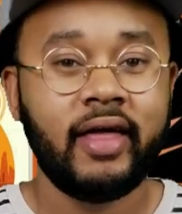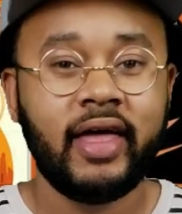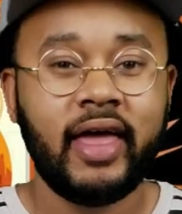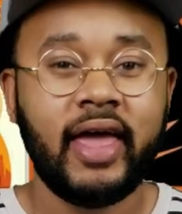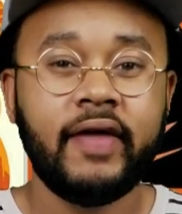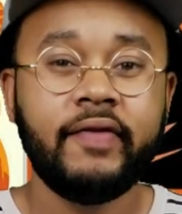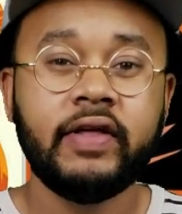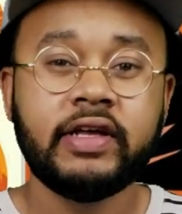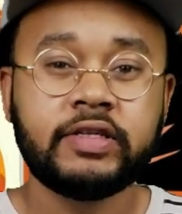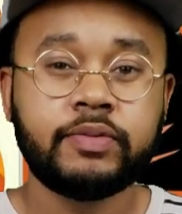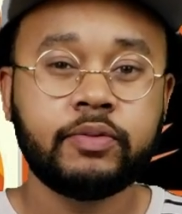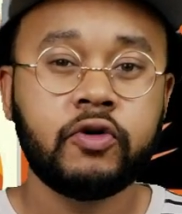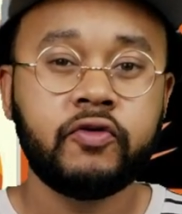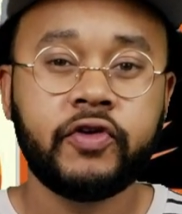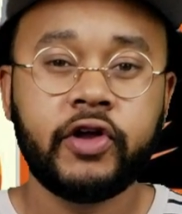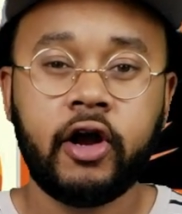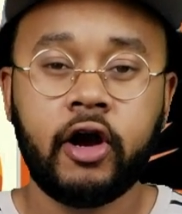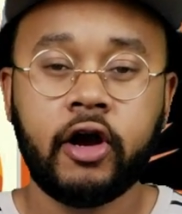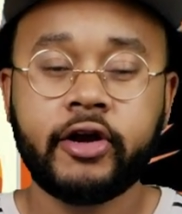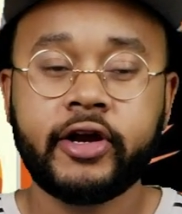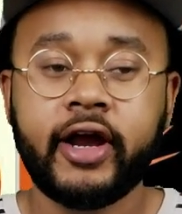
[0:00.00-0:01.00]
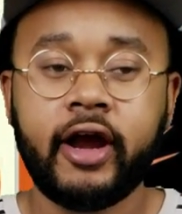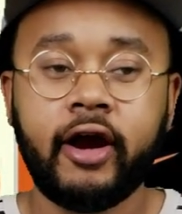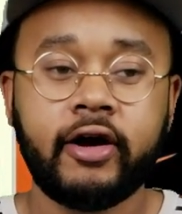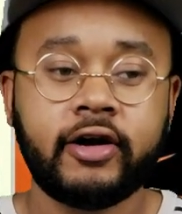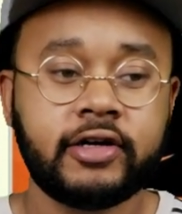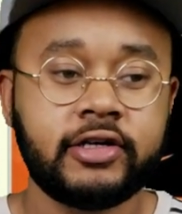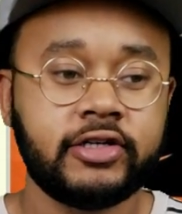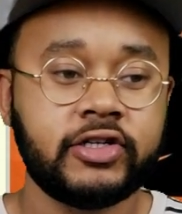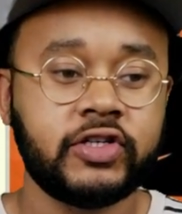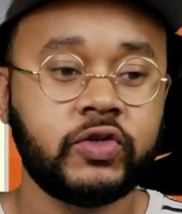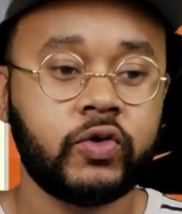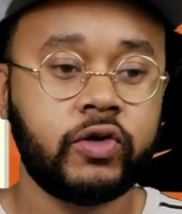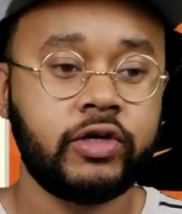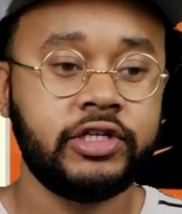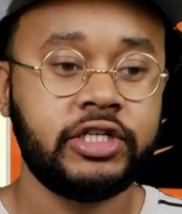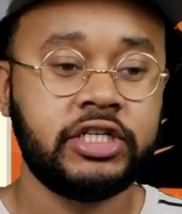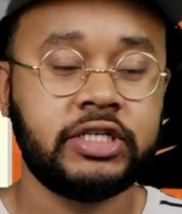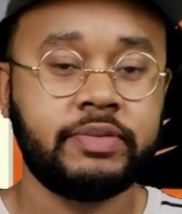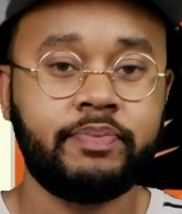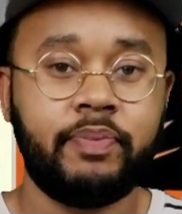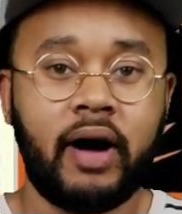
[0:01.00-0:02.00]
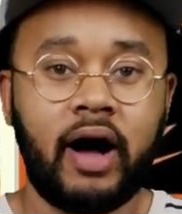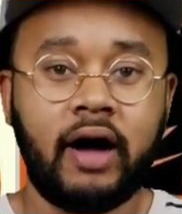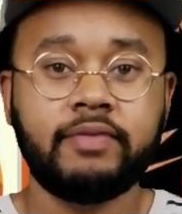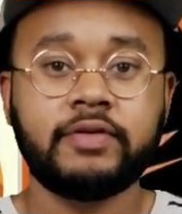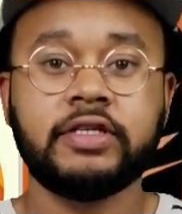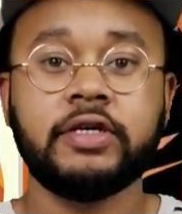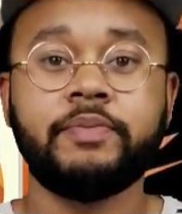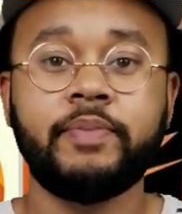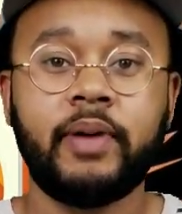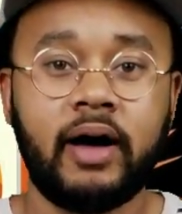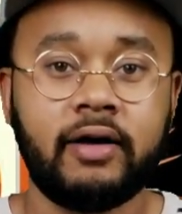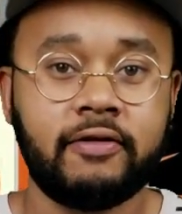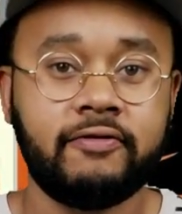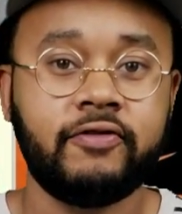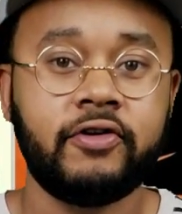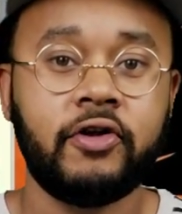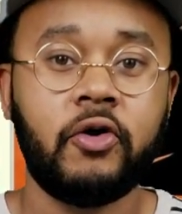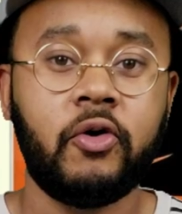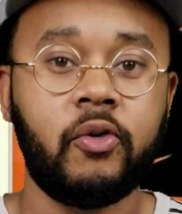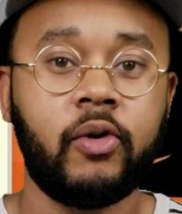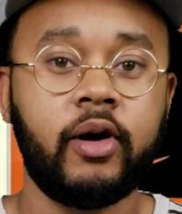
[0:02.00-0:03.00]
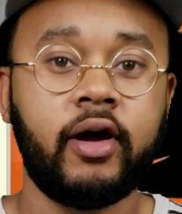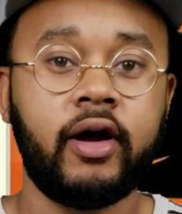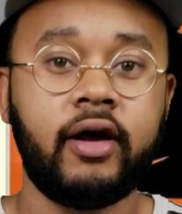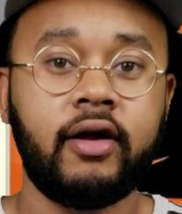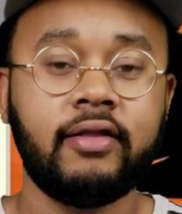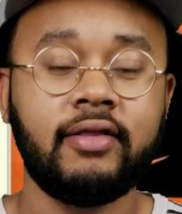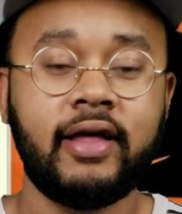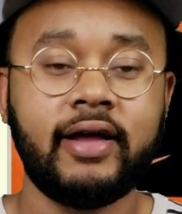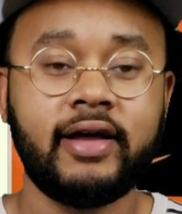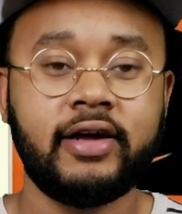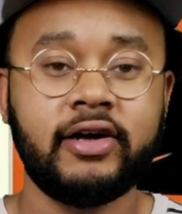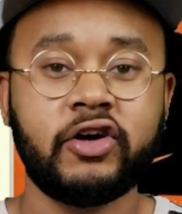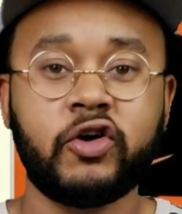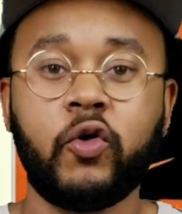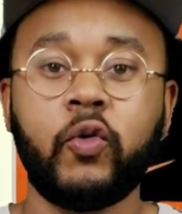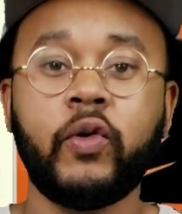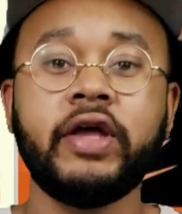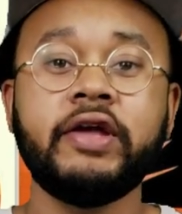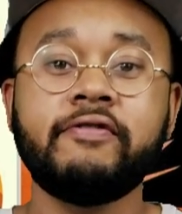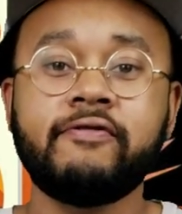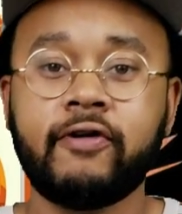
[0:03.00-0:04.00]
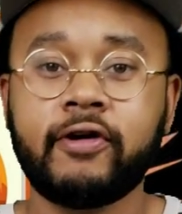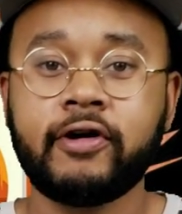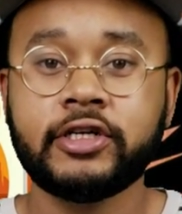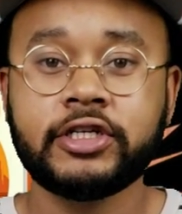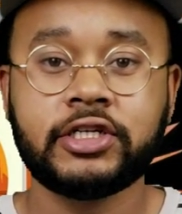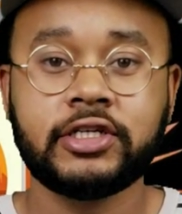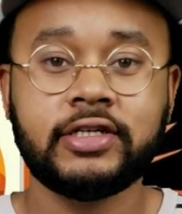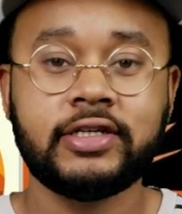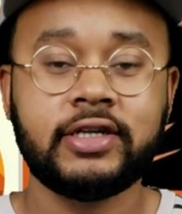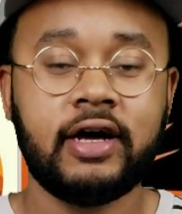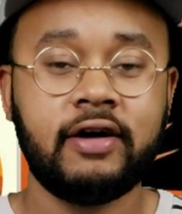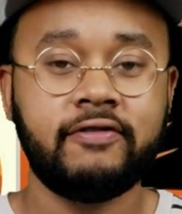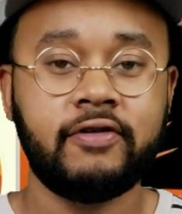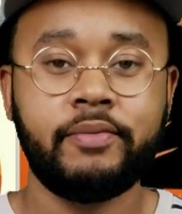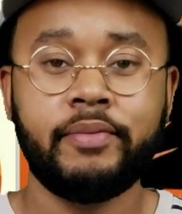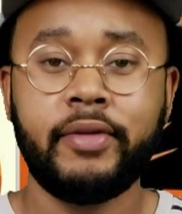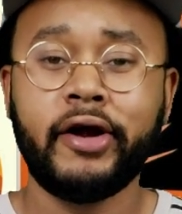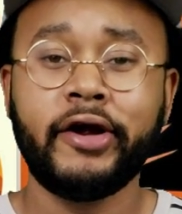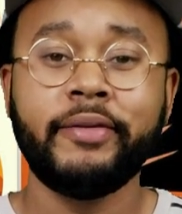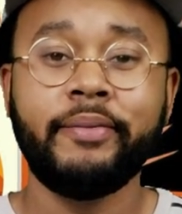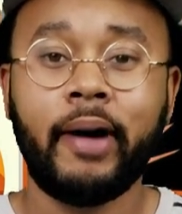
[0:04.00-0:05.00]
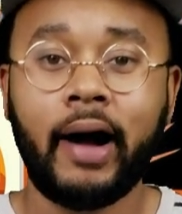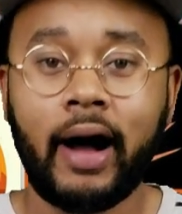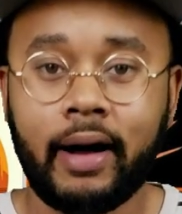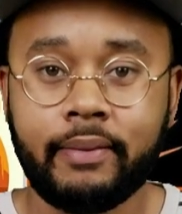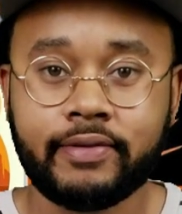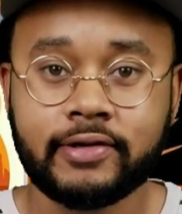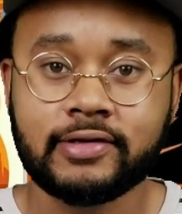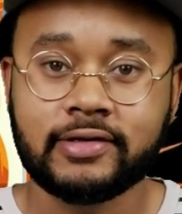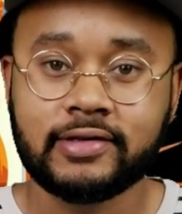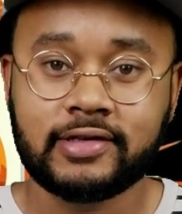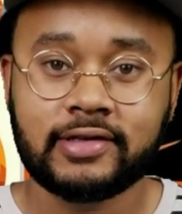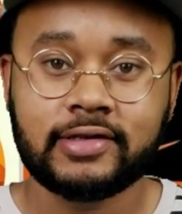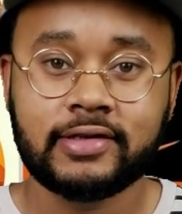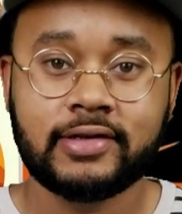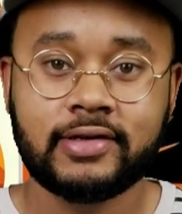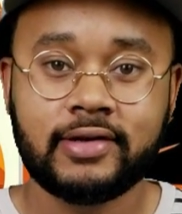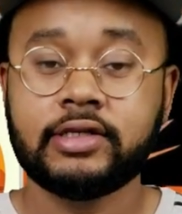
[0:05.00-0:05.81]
In this movie, her character sort of just pops up out of nowhere, like a queen version of a Mary Poppins.